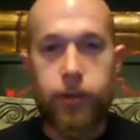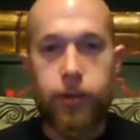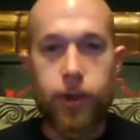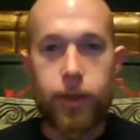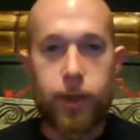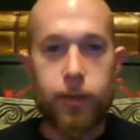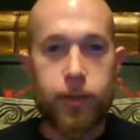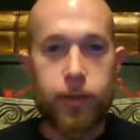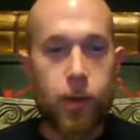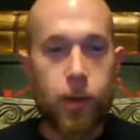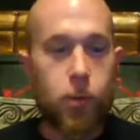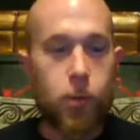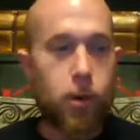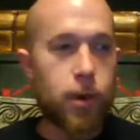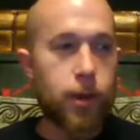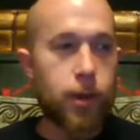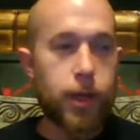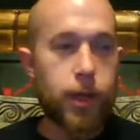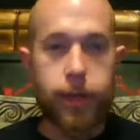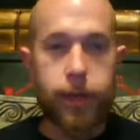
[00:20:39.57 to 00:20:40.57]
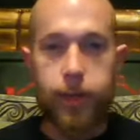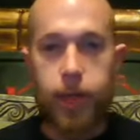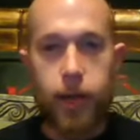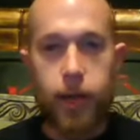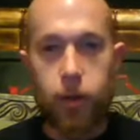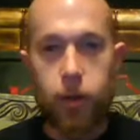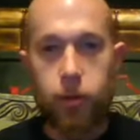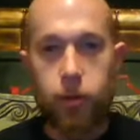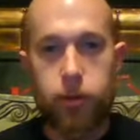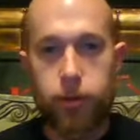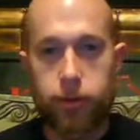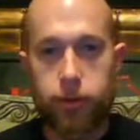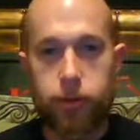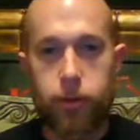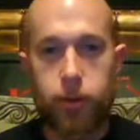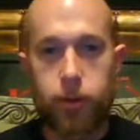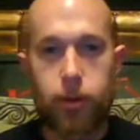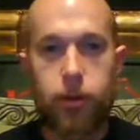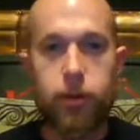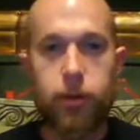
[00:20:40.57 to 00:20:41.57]
Like, if I want like a coyote
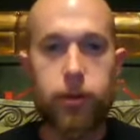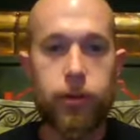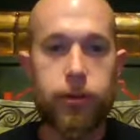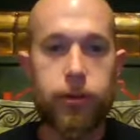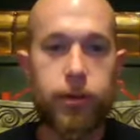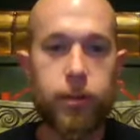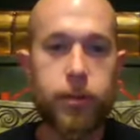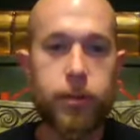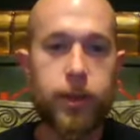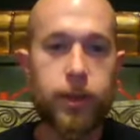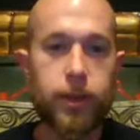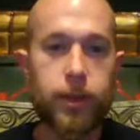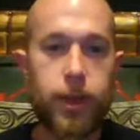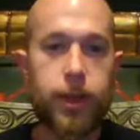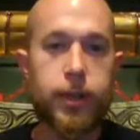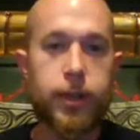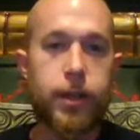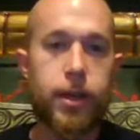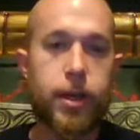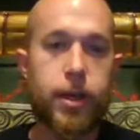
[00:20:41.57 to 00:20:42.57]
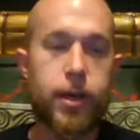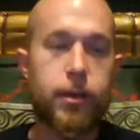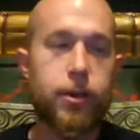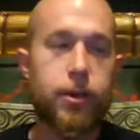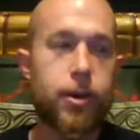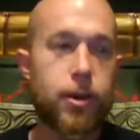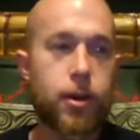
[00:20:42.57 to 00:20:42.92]
skull or something like that,